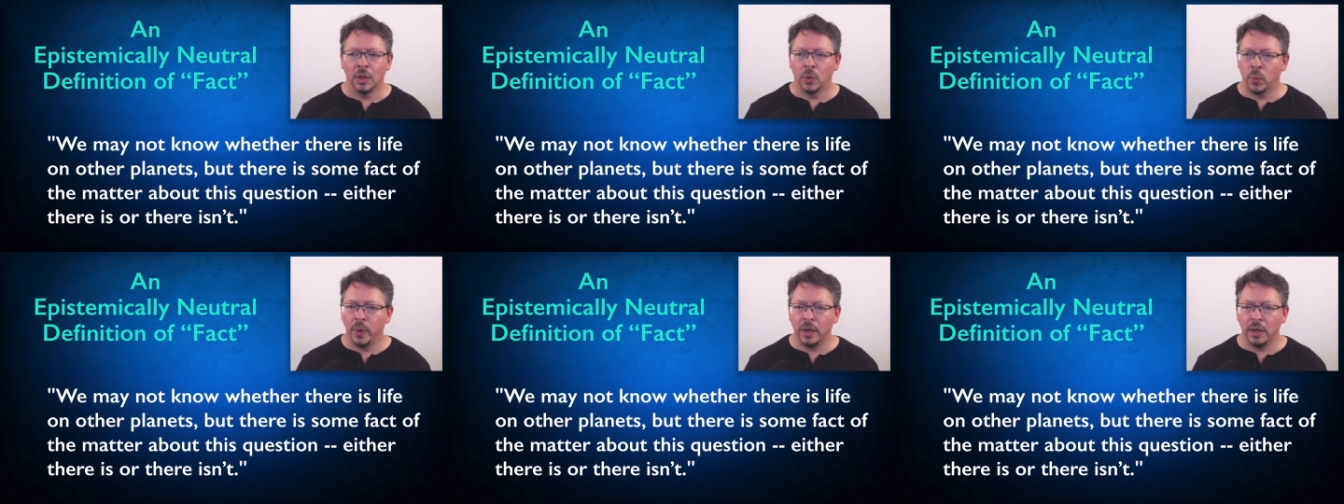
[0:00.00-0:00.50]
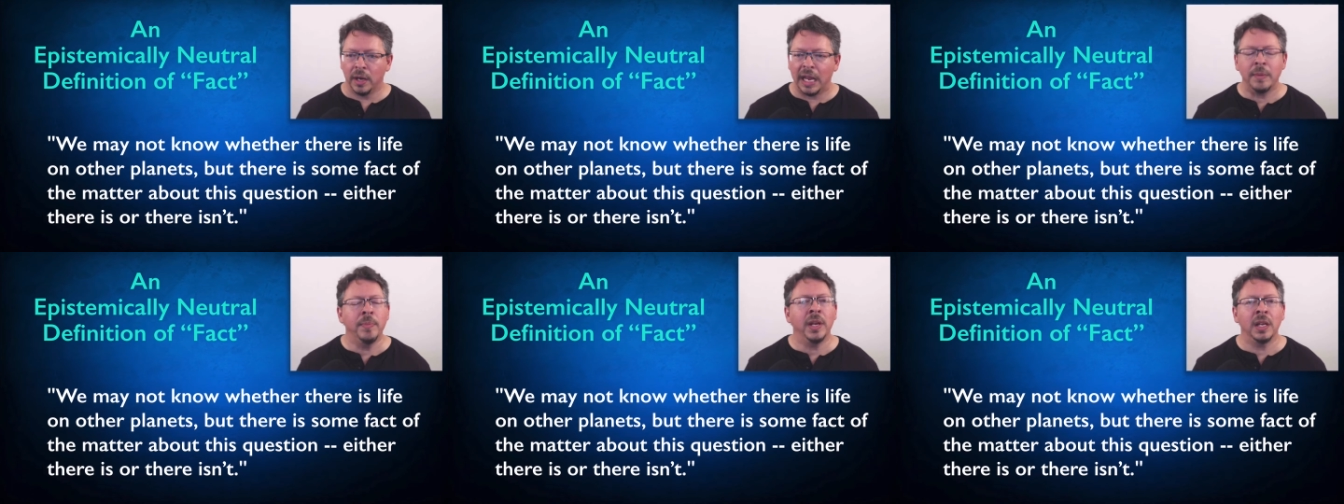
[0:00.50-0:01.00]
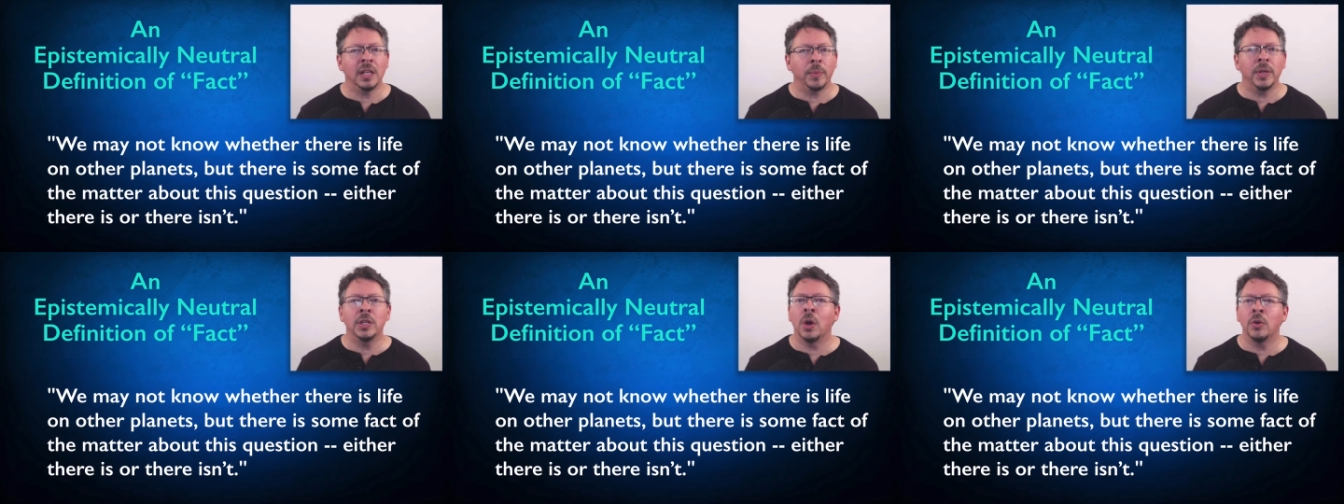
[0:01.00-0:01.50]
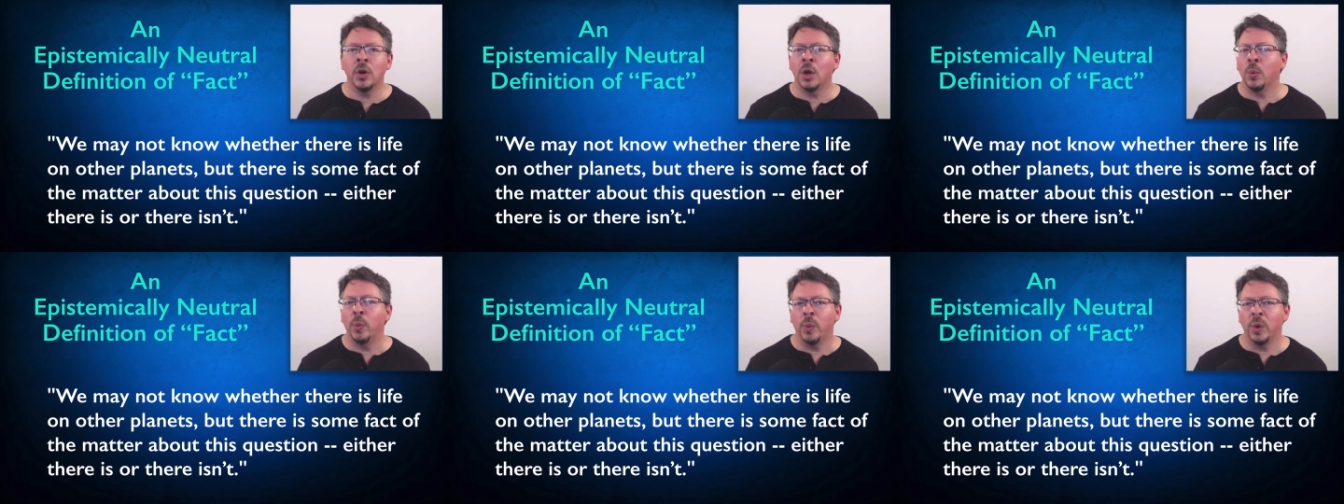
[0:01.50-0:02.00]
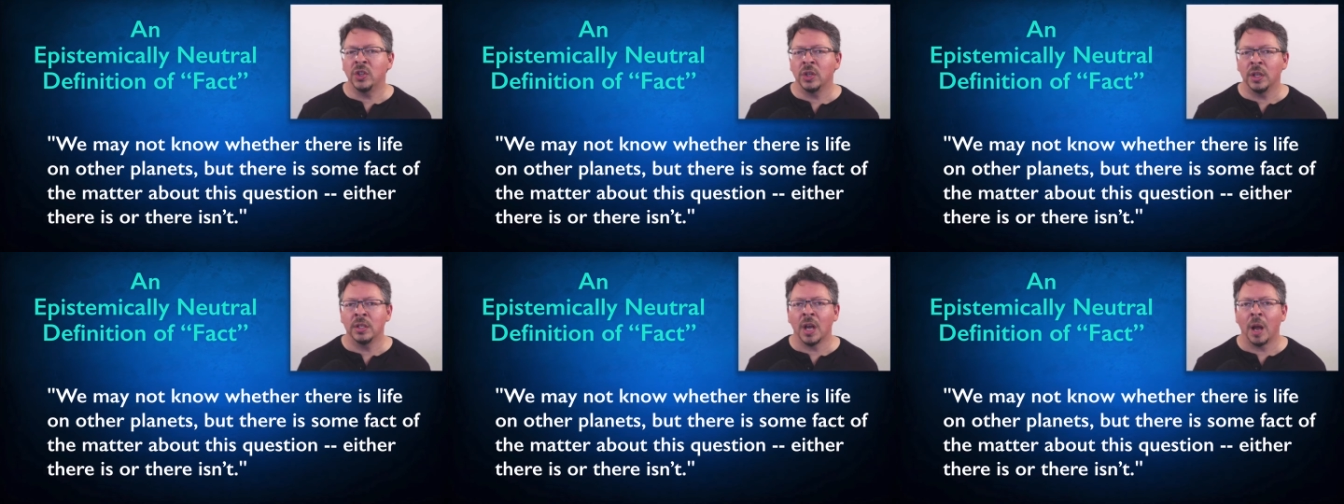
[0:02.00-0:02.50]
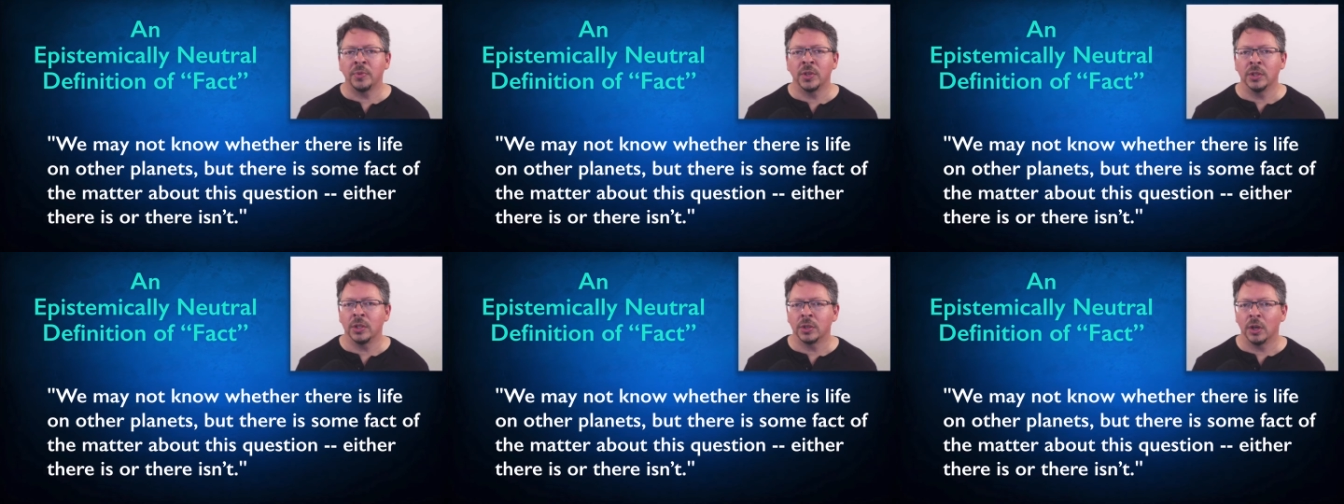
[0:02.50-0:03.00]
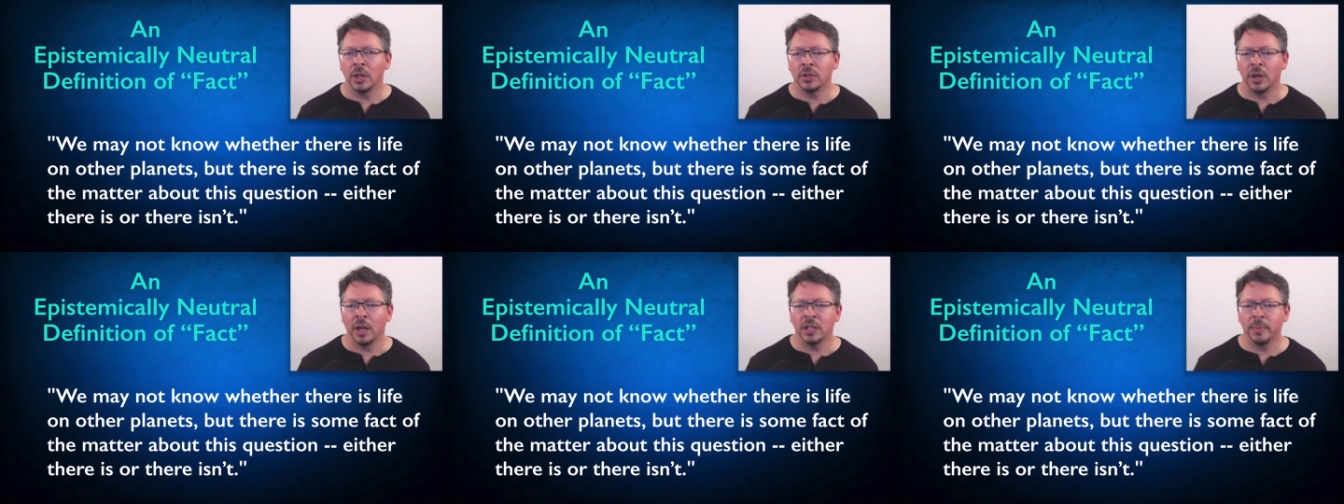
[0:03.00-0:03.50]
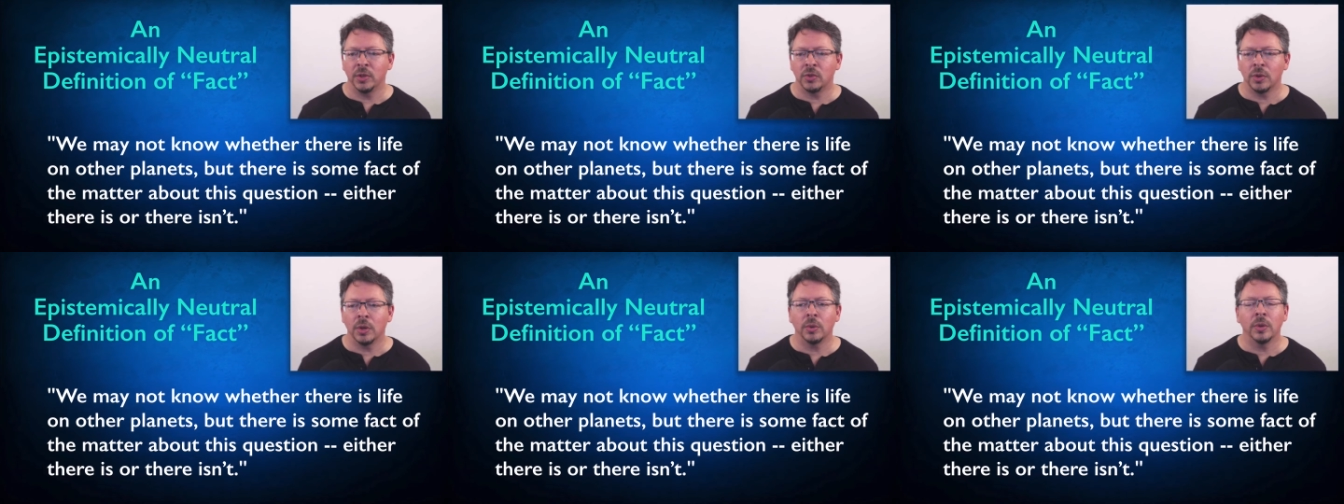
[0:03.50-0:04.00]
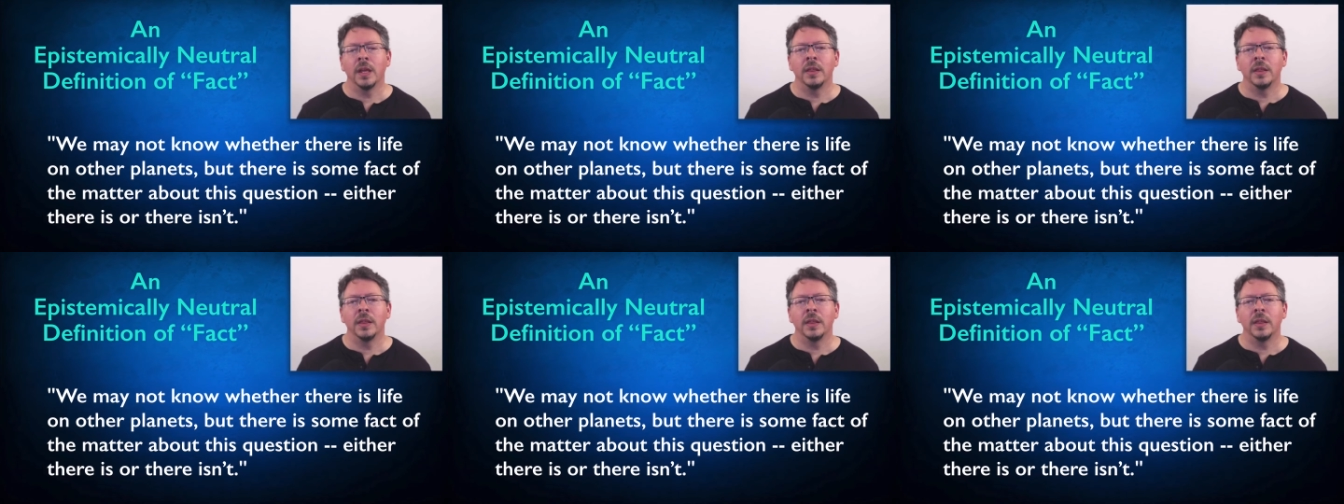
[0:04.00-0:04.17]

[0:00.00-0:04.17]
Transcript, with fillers: We're admitting that we don't know which of these options is going to turn out to be true.